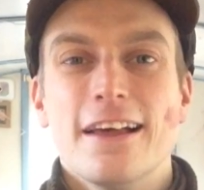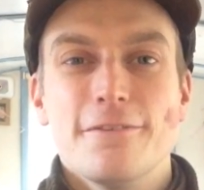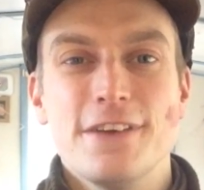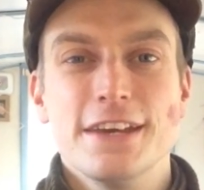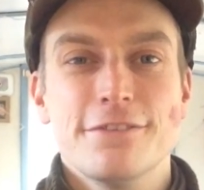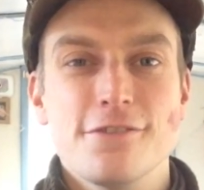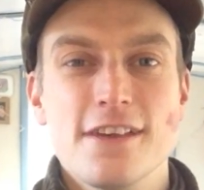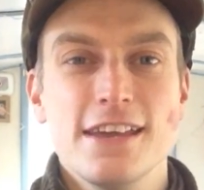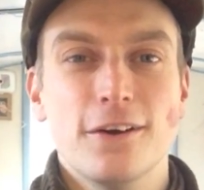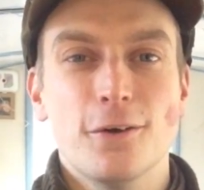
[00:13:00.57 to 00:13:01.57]
Feel
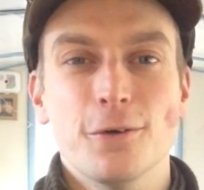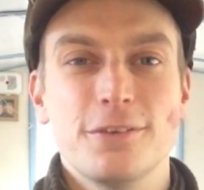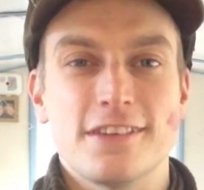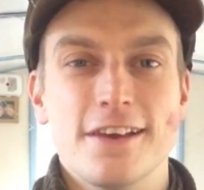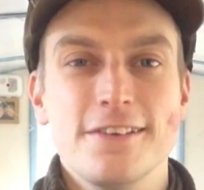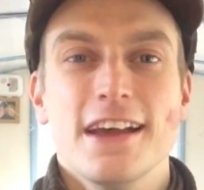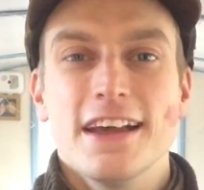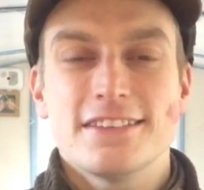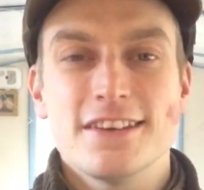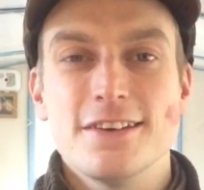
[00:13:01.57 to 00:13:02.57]
free also
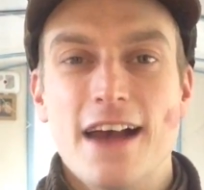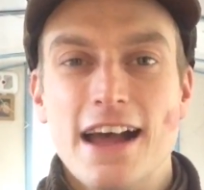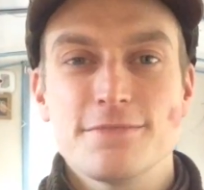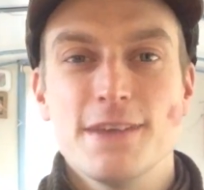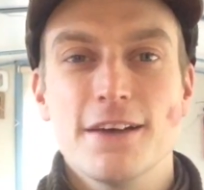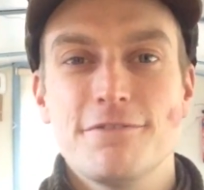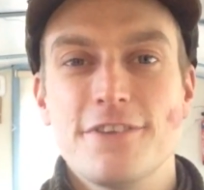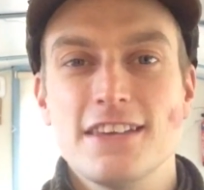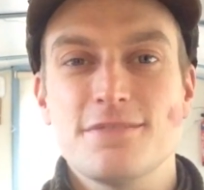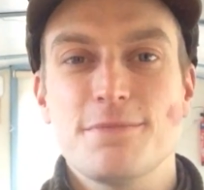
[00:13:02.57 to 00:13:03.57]
to add me on
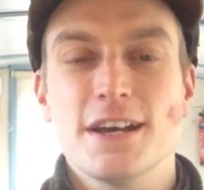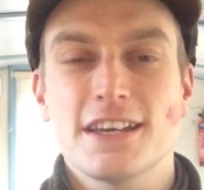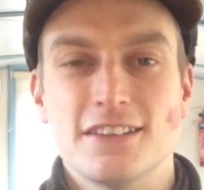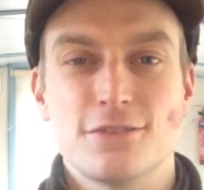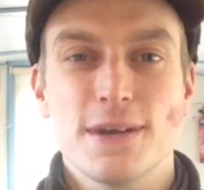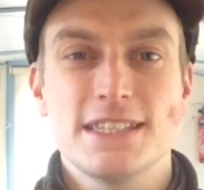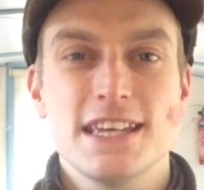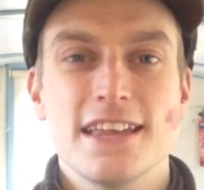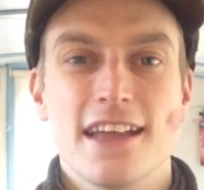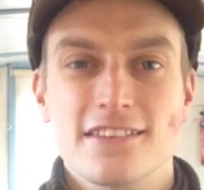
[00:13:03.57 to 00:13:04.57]
Facebook and
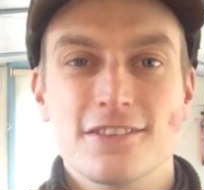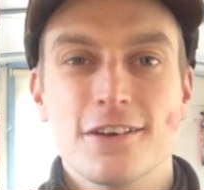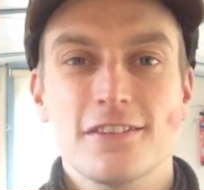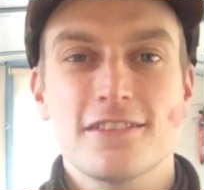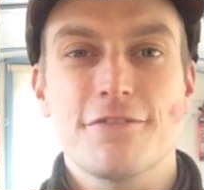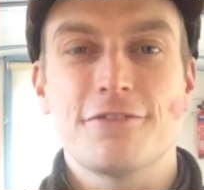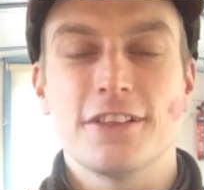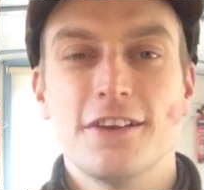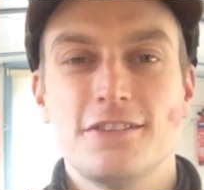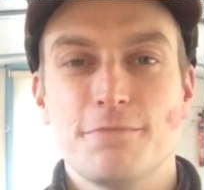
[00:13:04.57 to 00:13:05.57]
Twitter, that sort of stuff, for
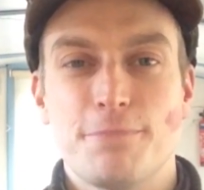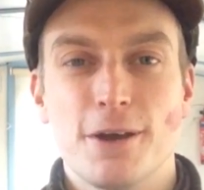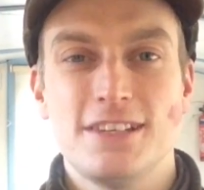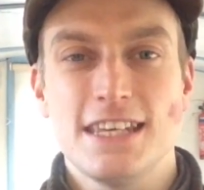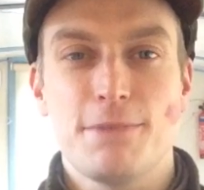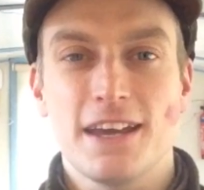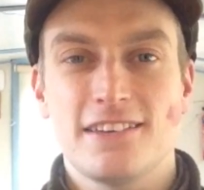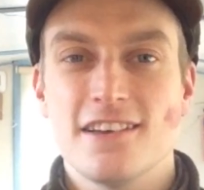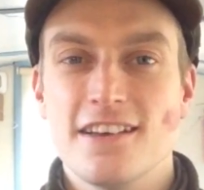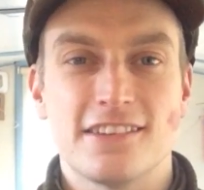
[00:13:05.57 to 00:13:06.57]
loads of boaty
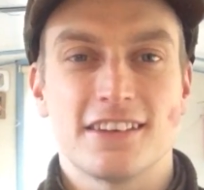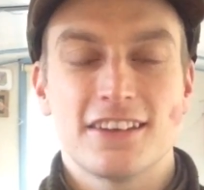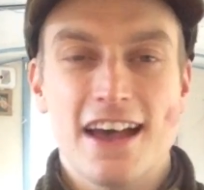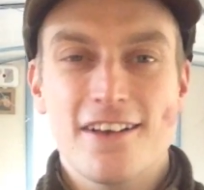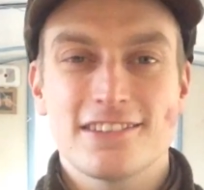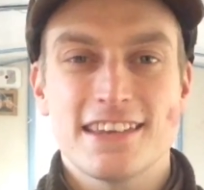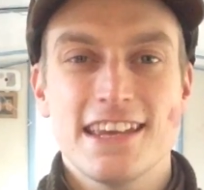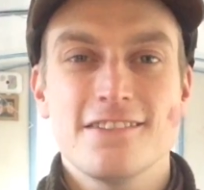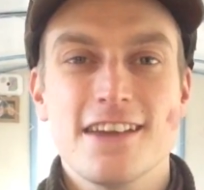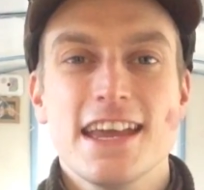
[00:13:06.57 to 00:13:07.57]
pictures and canal
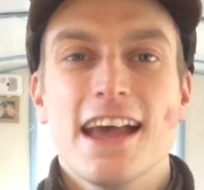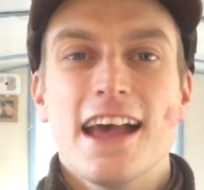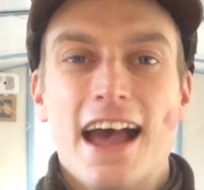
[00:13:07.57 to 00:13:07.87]
scenery.